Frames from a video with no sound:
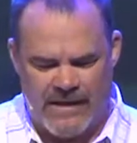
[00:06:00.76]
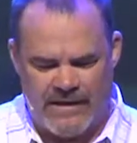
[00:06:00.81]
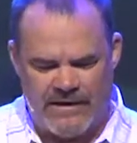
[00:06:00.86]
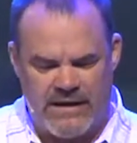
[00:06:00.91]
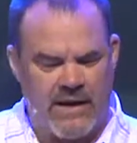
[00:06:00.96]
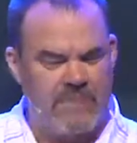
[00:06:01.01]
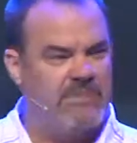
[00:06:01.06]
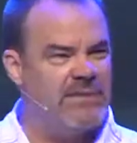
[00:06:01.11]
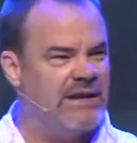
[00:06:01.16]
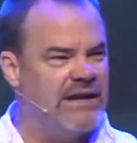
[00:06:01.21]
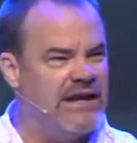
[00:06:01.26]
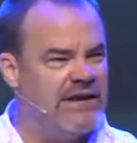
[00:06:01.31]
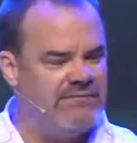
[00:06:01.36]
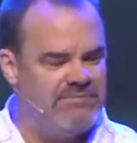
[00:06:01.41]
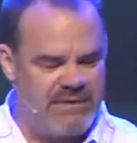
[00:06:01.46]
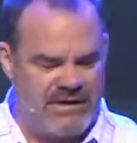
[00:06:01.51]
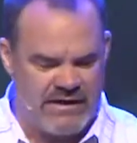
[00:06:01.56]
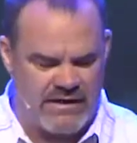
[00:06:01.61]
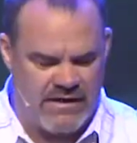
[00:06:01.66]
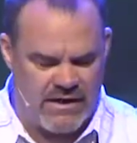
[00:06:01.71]
Now, now
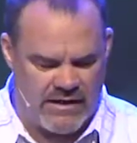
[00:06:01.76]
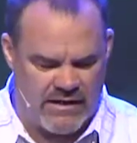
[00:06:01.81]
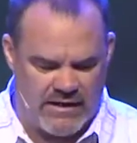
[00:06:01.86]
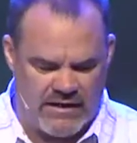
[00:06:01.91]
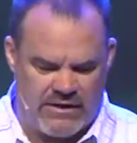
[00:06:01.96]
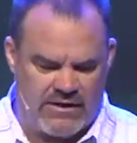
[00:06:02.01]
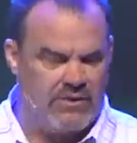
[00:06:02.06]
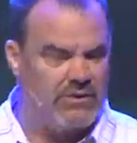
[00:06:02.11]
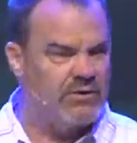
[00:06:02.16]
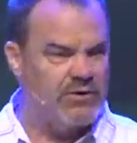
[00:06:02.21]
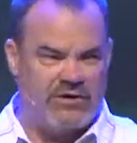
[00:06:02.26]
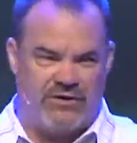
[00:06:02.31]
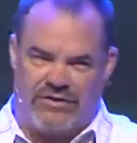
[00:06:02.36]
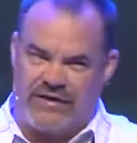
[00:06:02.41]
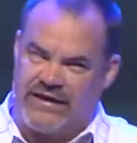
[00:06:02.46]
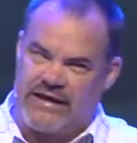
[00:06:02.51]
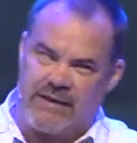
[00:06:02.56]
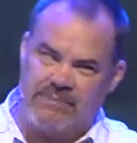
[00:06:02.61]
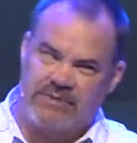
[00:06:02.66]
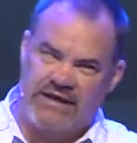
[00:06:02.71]
believe me, uh, you, you
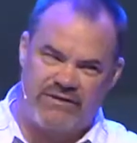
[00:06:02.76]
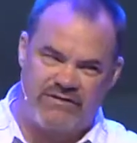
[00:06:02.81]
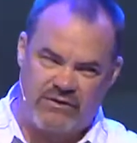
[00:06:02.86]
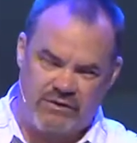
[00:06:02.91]
think I'm